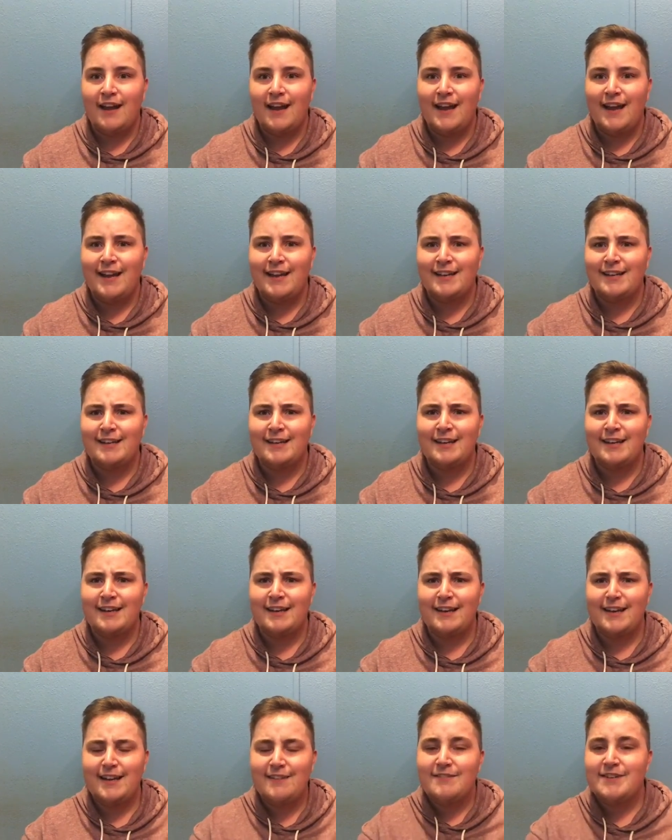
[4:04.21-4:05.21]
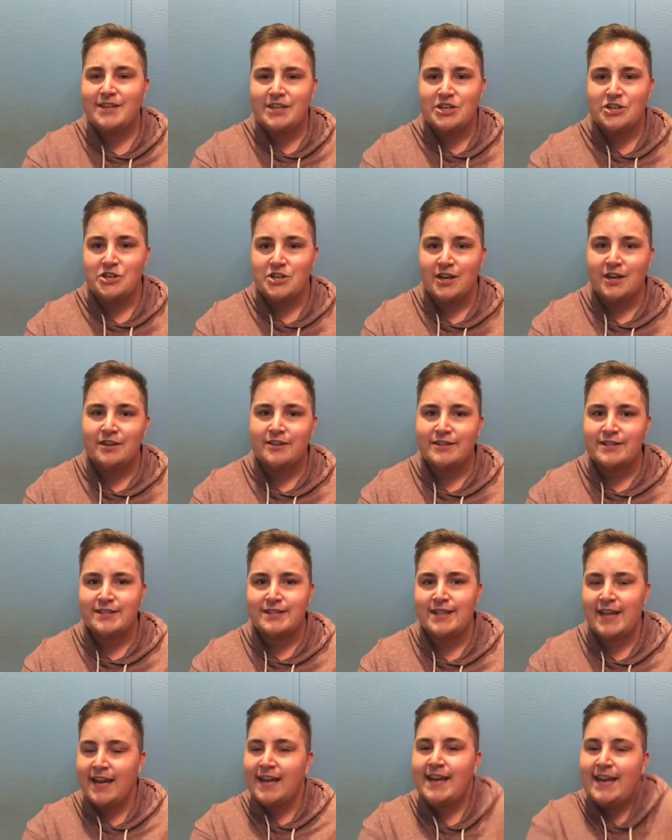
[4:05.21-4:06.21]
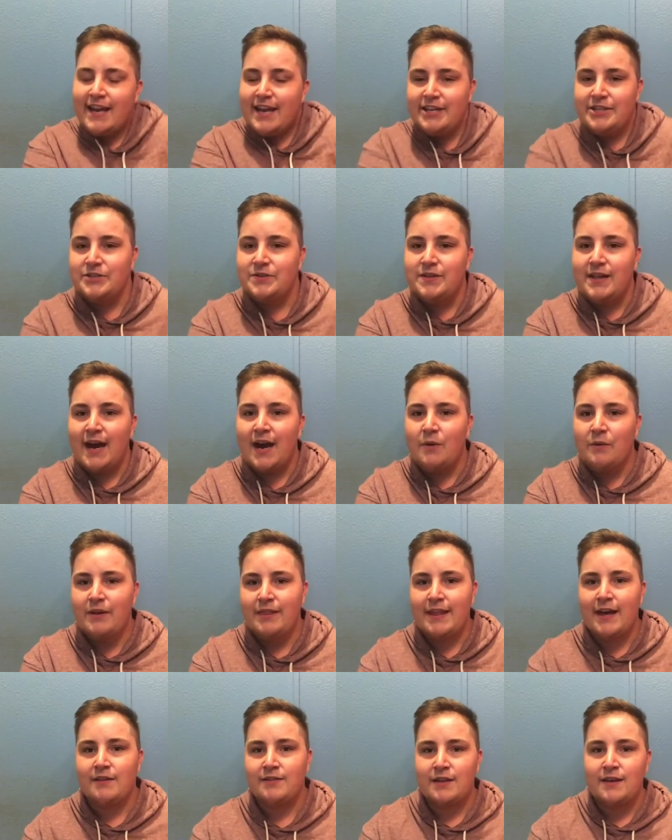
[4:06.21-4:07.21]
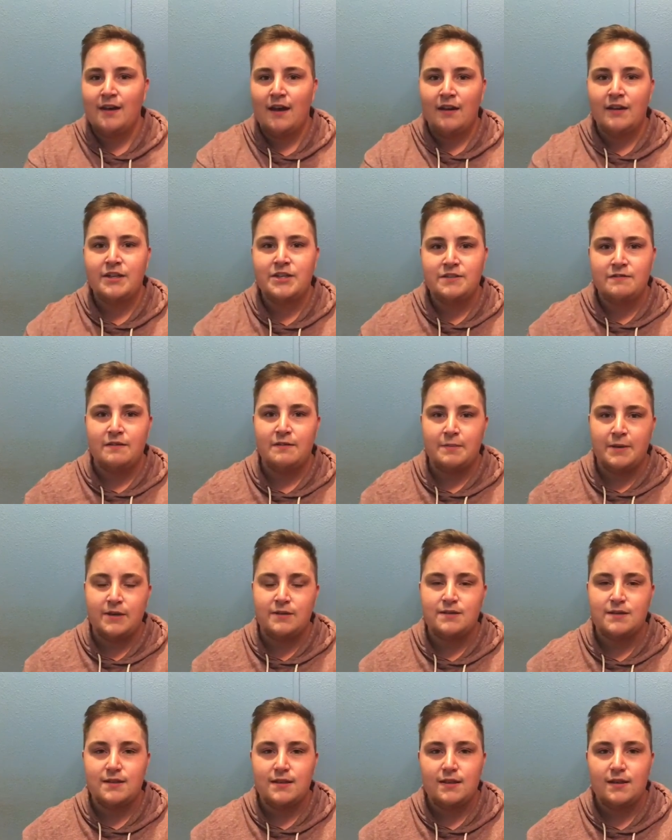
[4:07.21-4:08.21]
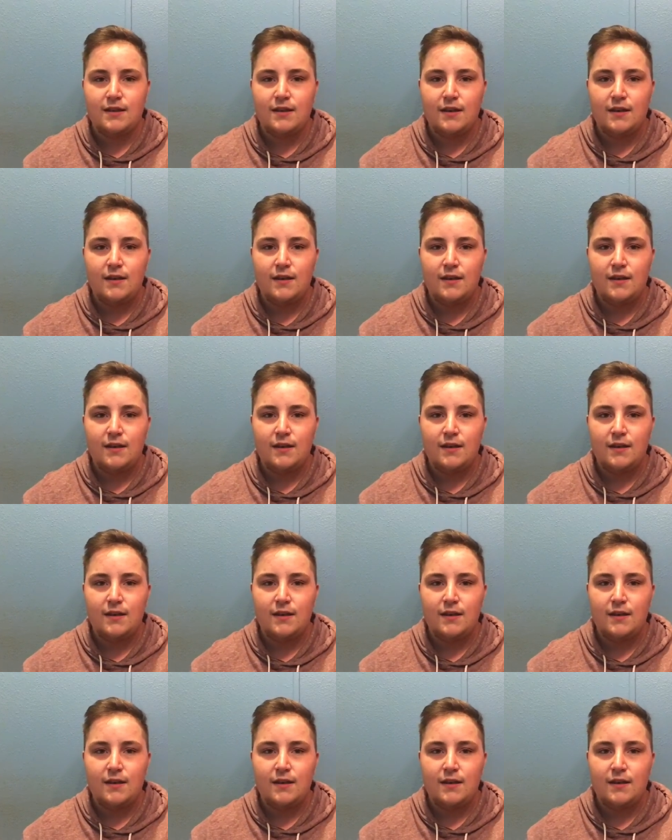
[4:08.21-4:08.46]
and even in jails they can't do that without the knowledge of the person.